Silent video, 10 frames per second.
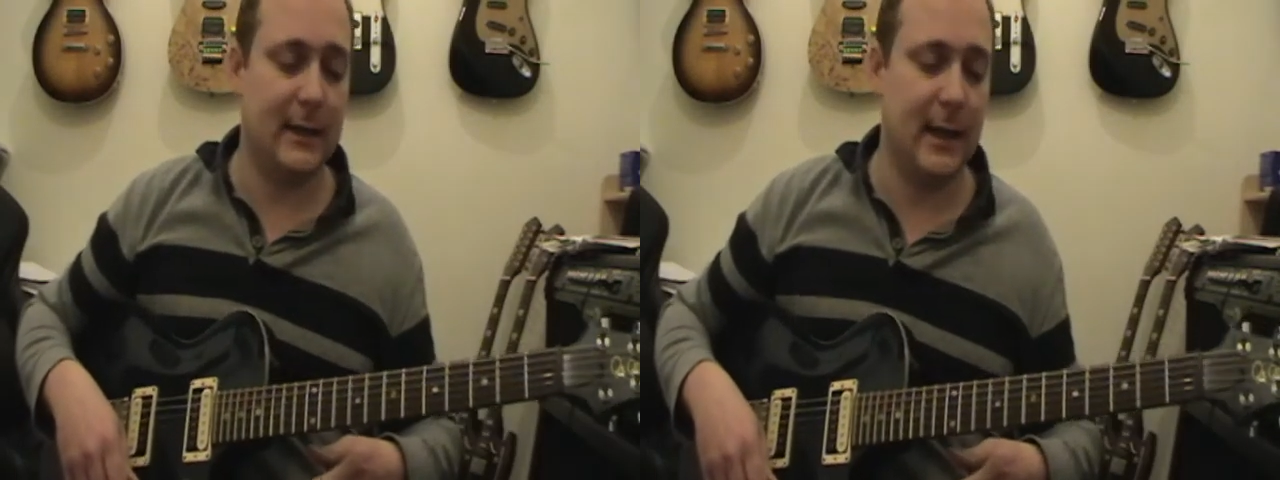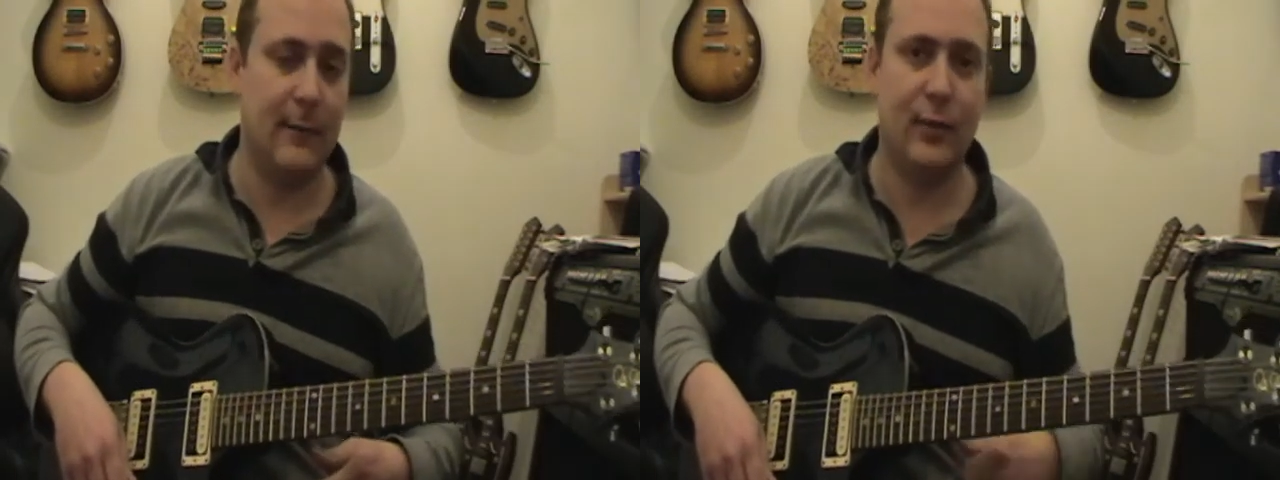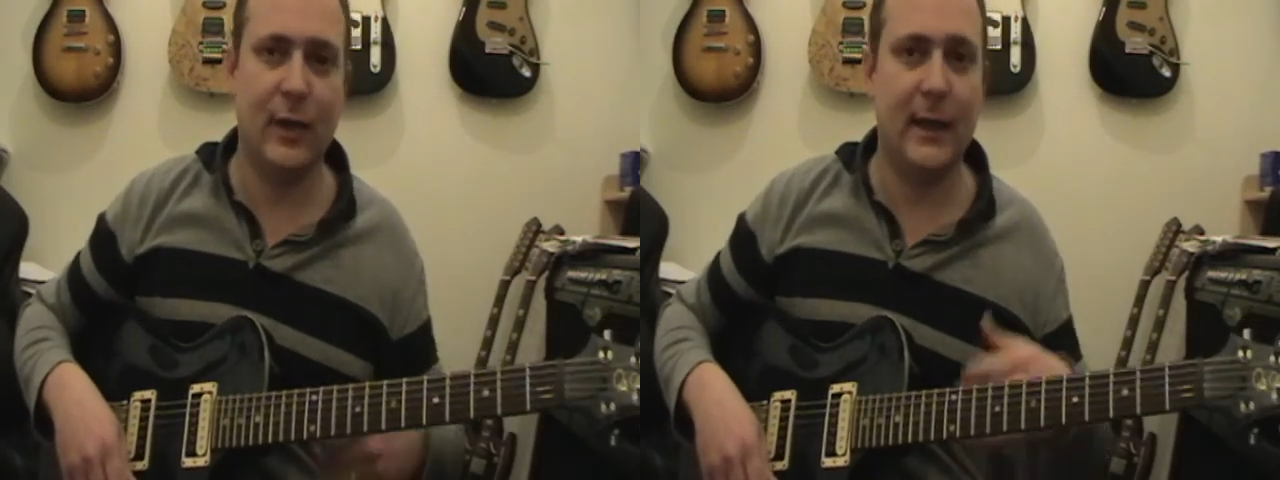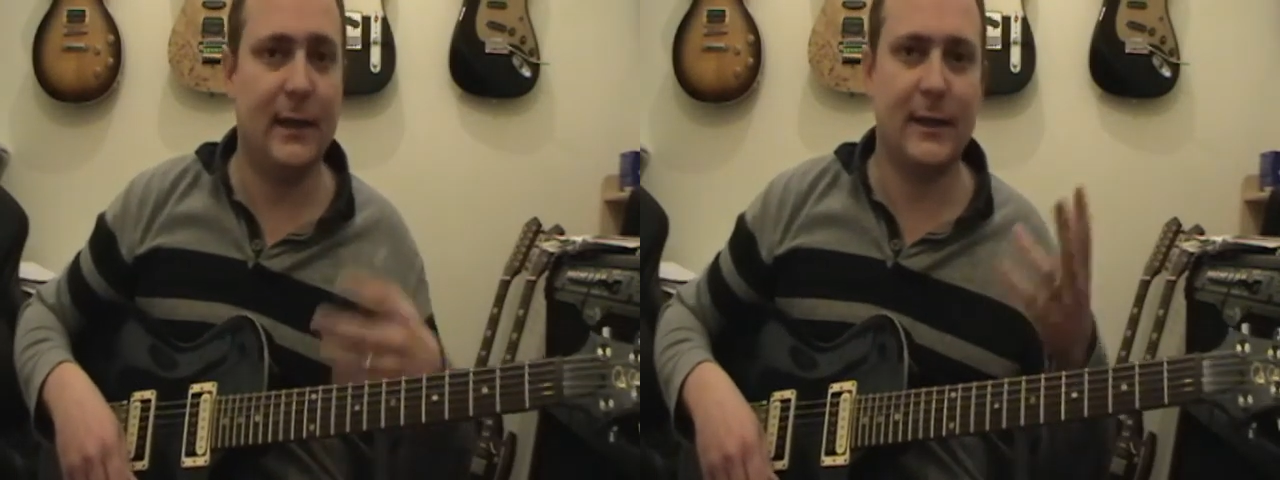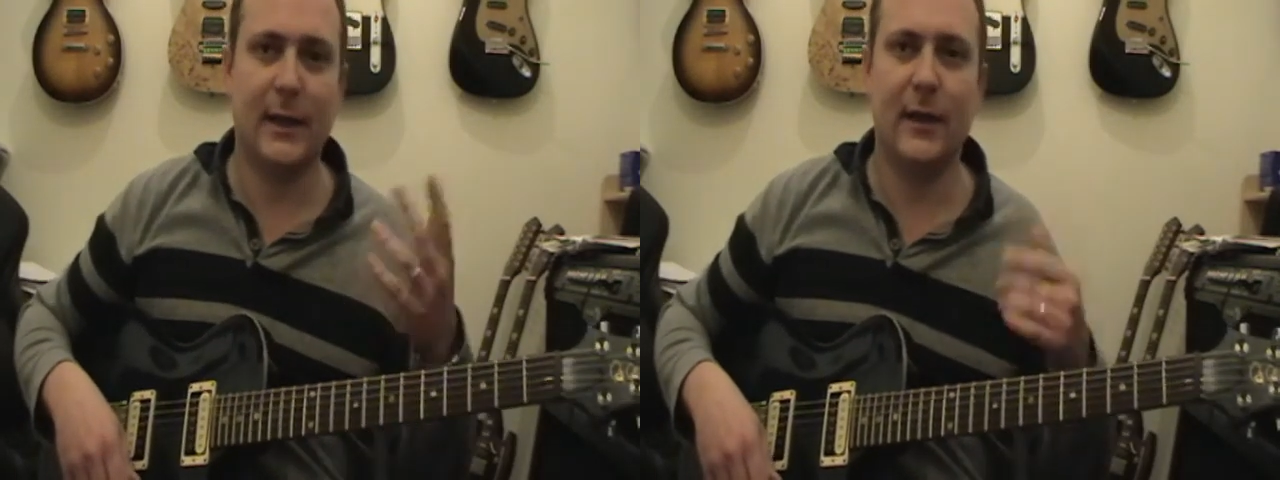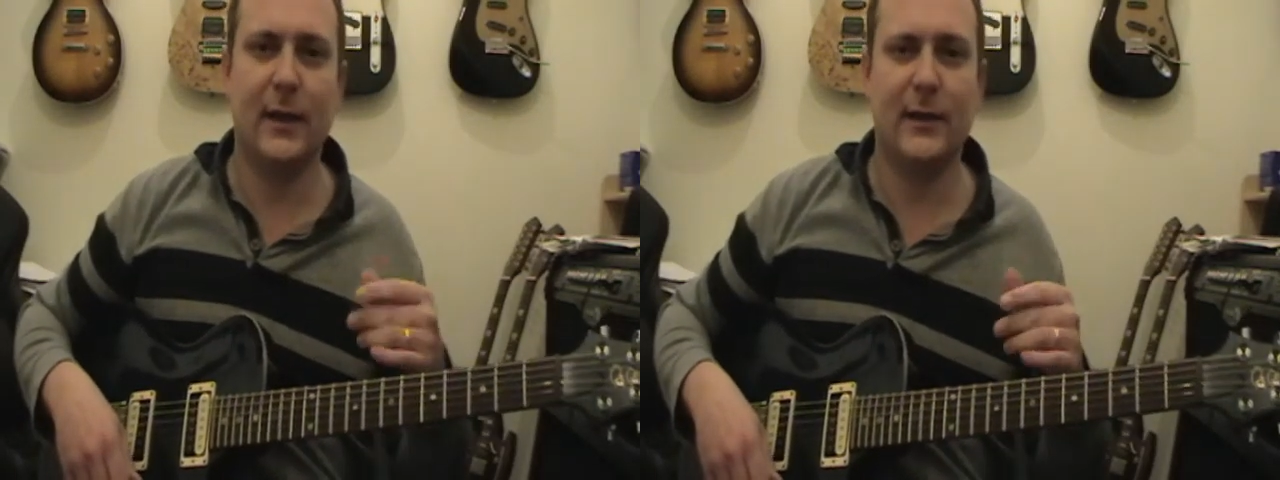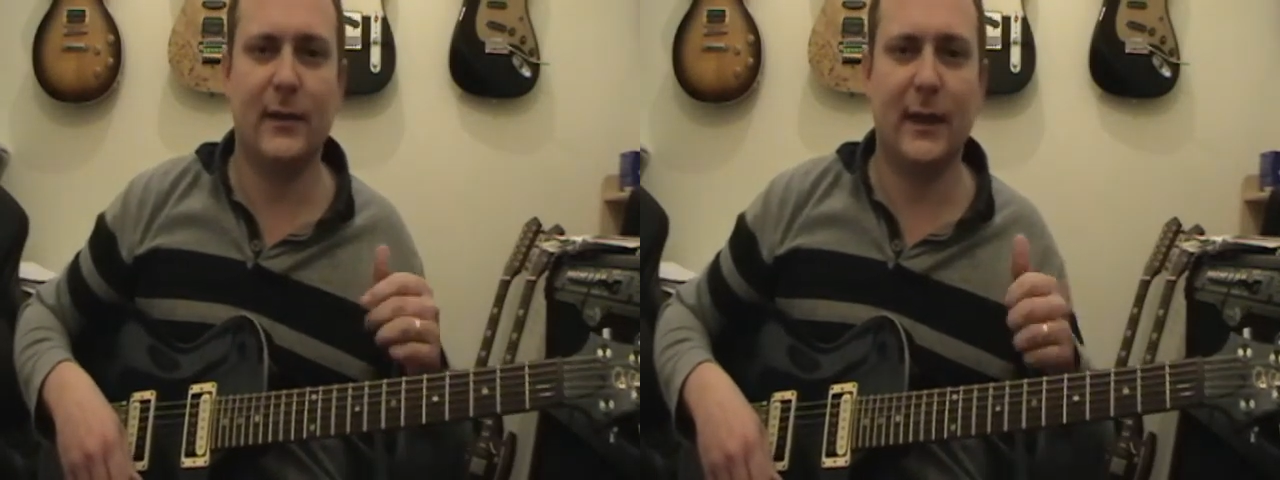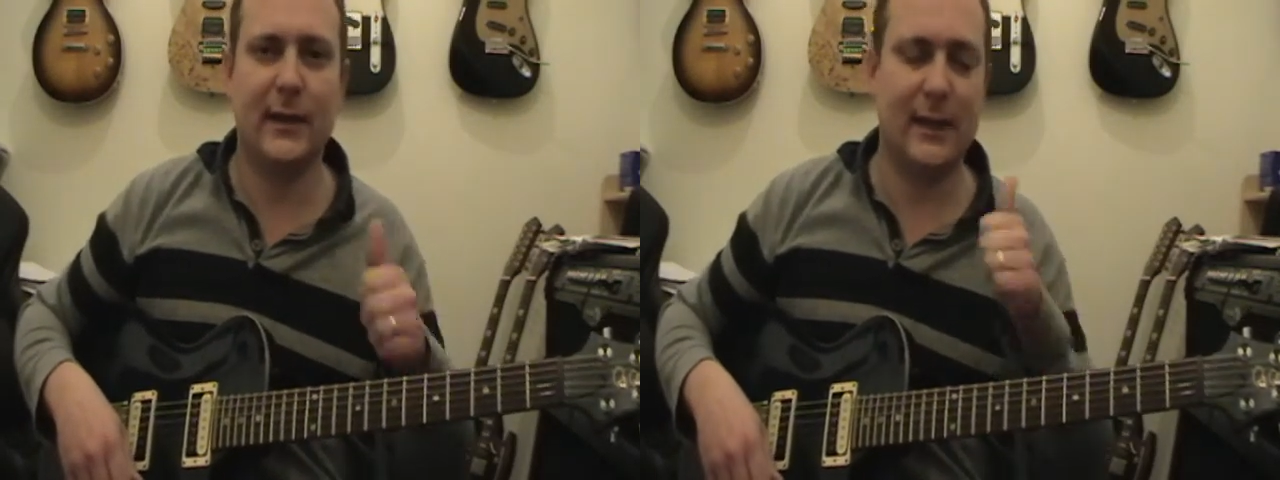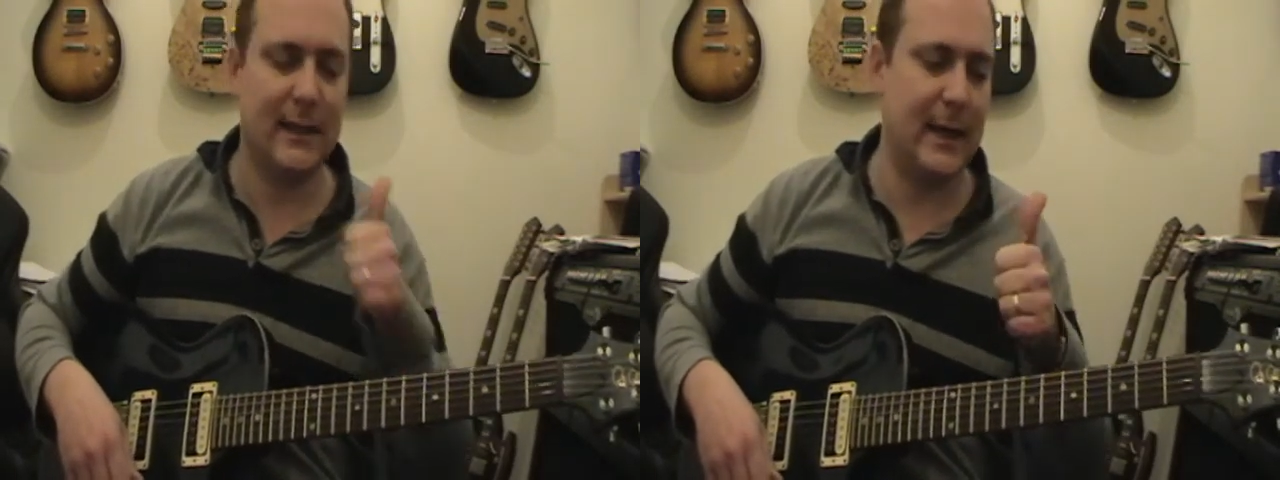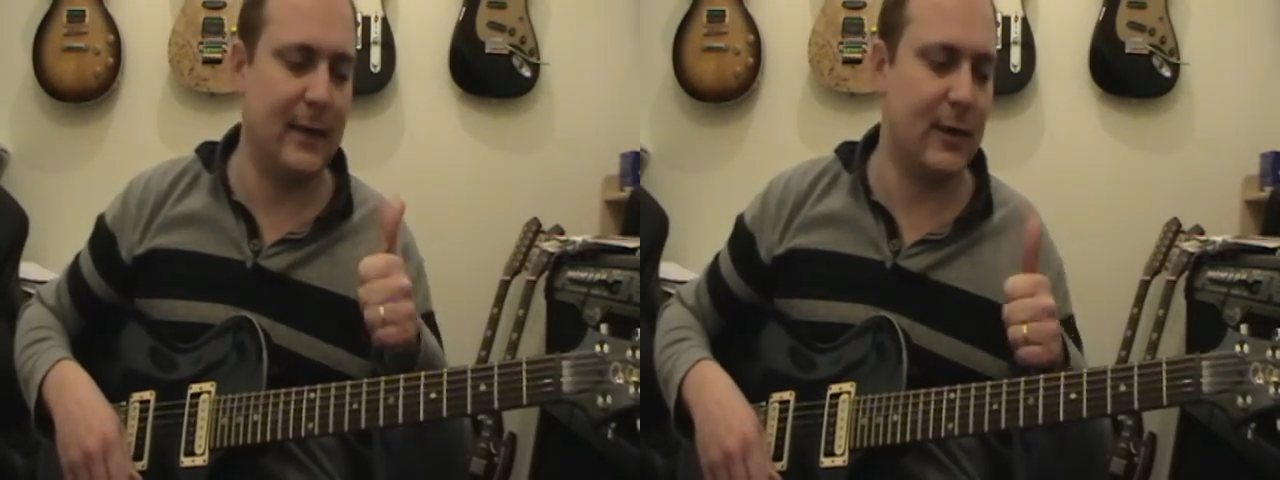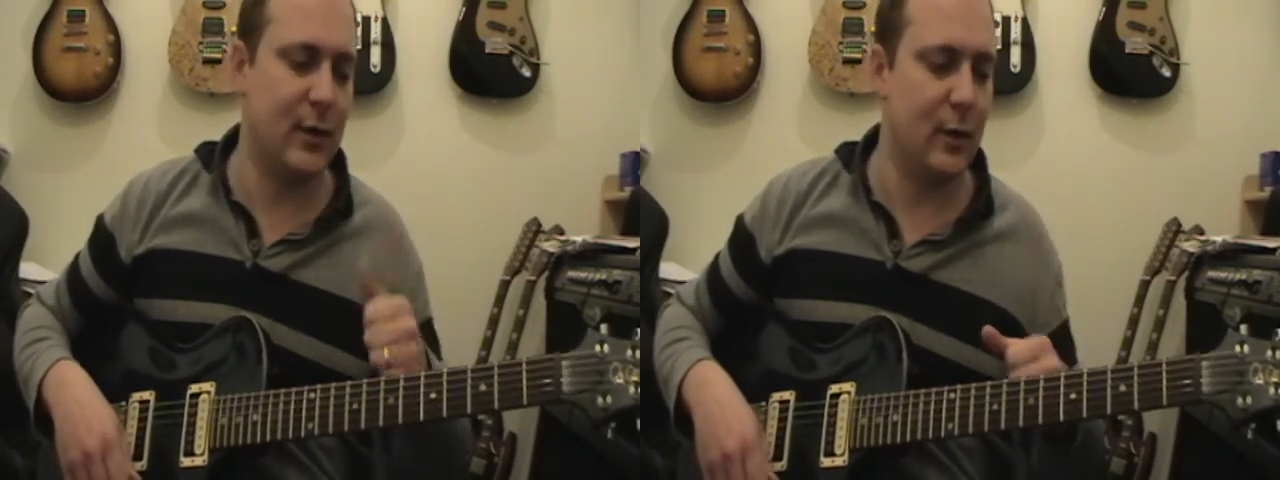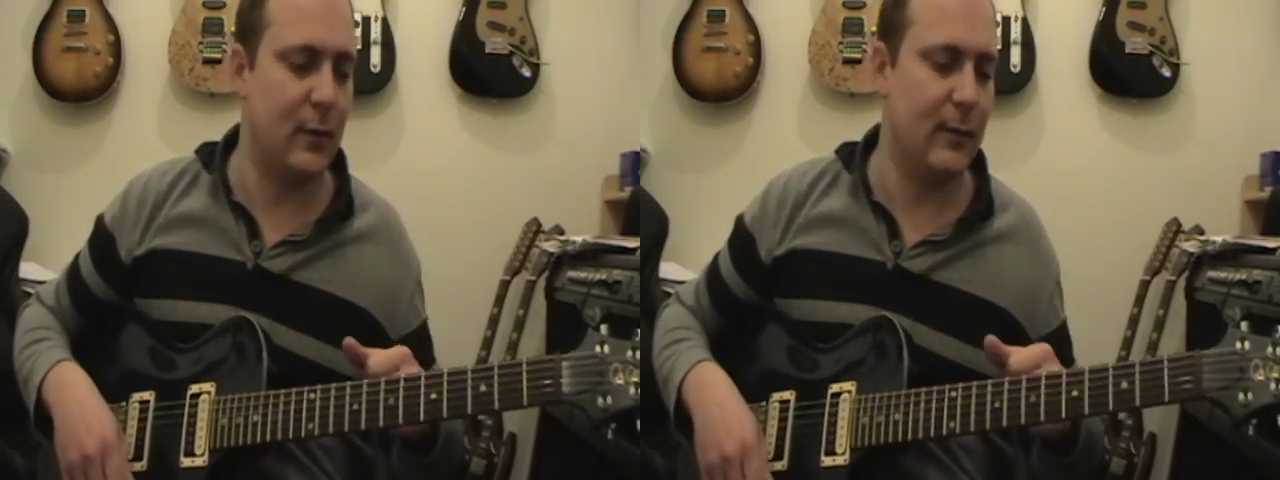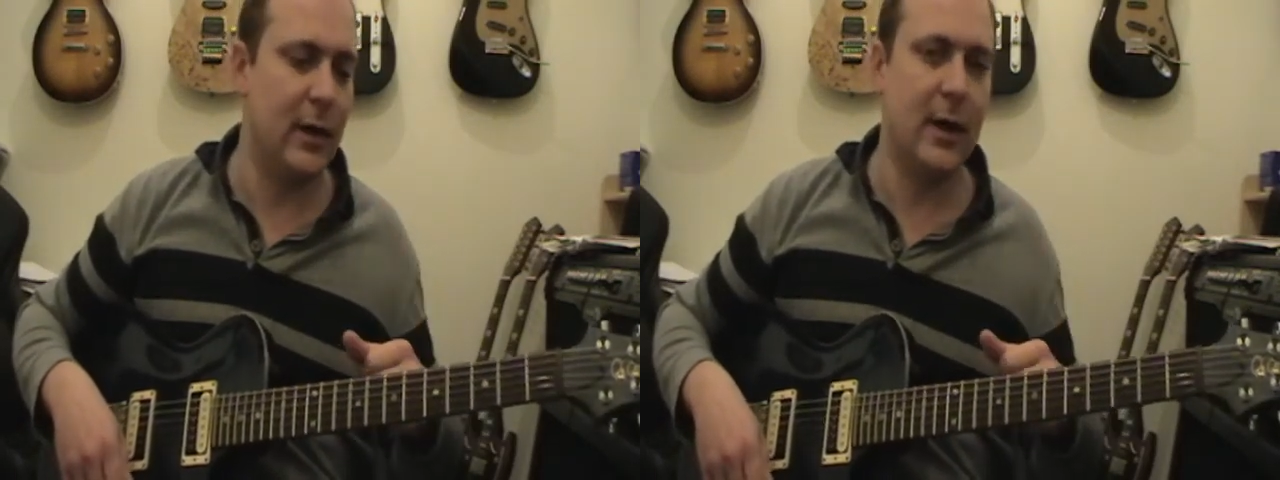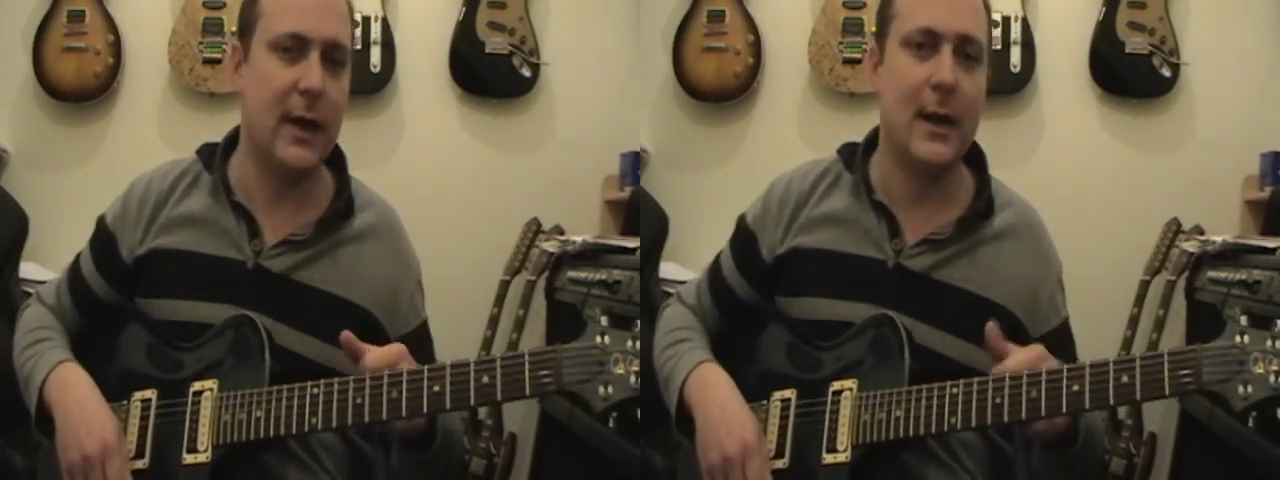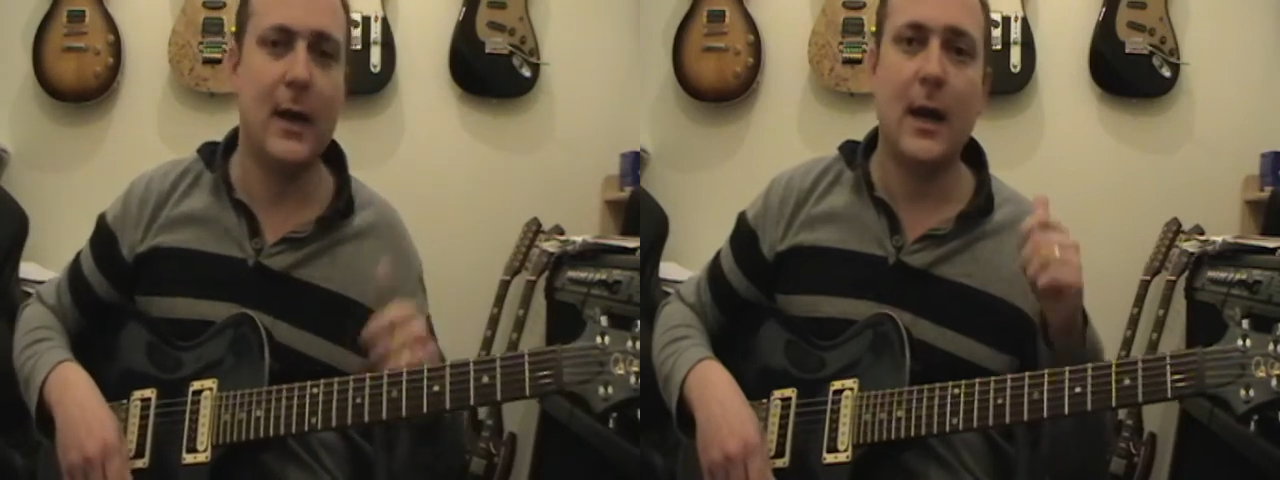Um, put it into solos and things, and it sounds cool, alright?